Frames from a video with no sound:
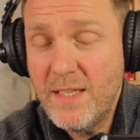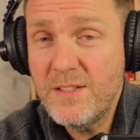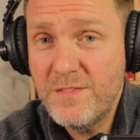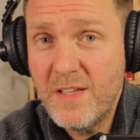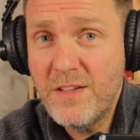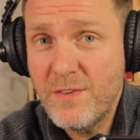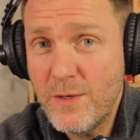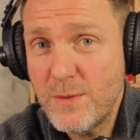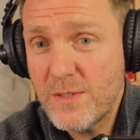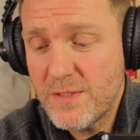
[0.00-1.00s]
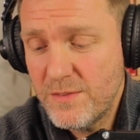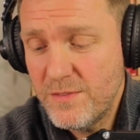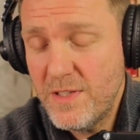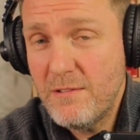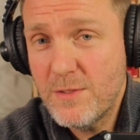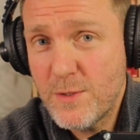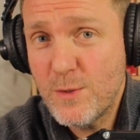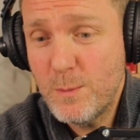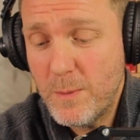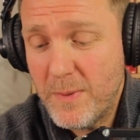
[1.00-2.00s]
Lean into fear, folks. Fear is
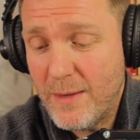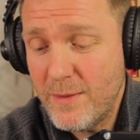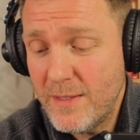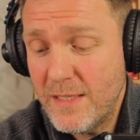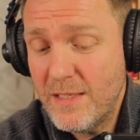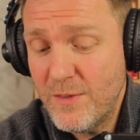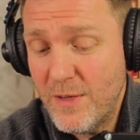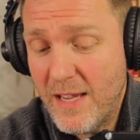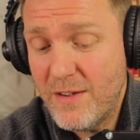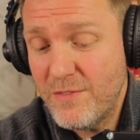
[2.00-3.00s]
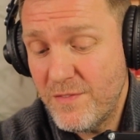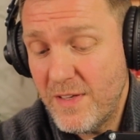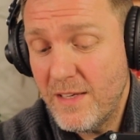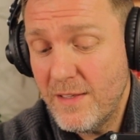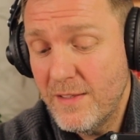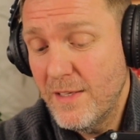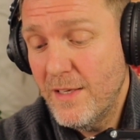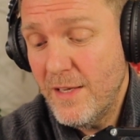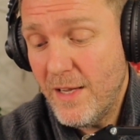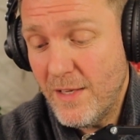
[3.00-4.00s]
a superpower. And if you have fear,
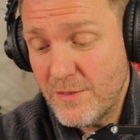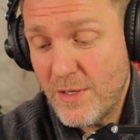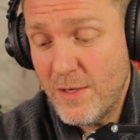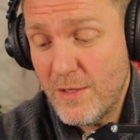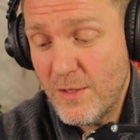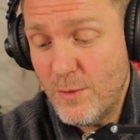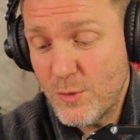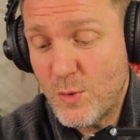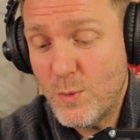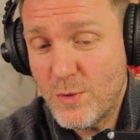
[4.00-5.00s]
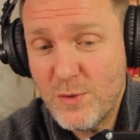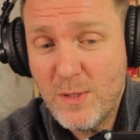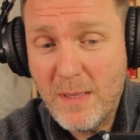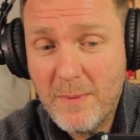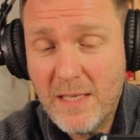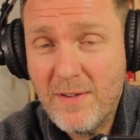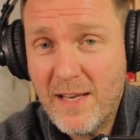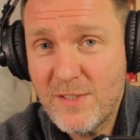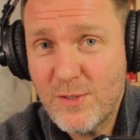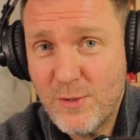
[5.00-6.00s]
and uh, you're not sure what to do, maybe
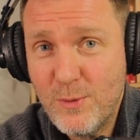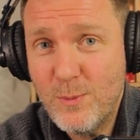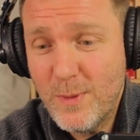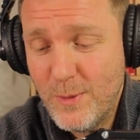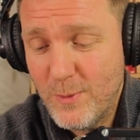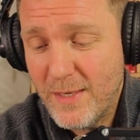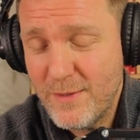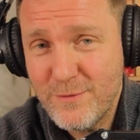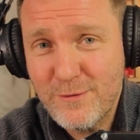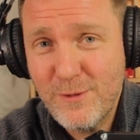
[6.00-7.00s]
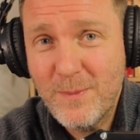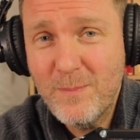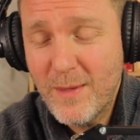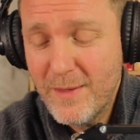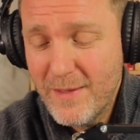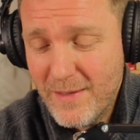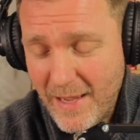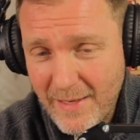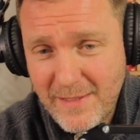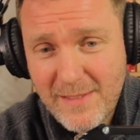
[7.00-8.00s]
give Alex a call. He'll get you through.
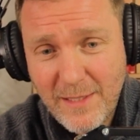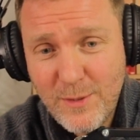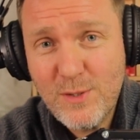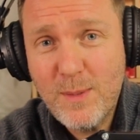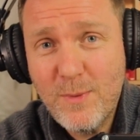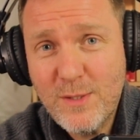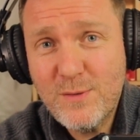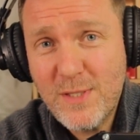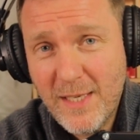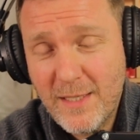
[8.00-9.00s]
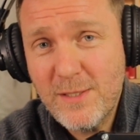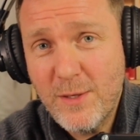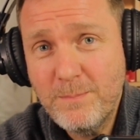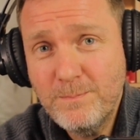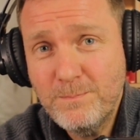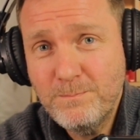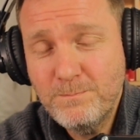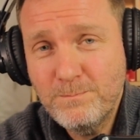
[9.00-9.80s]
Alex, thank you so much for taking time.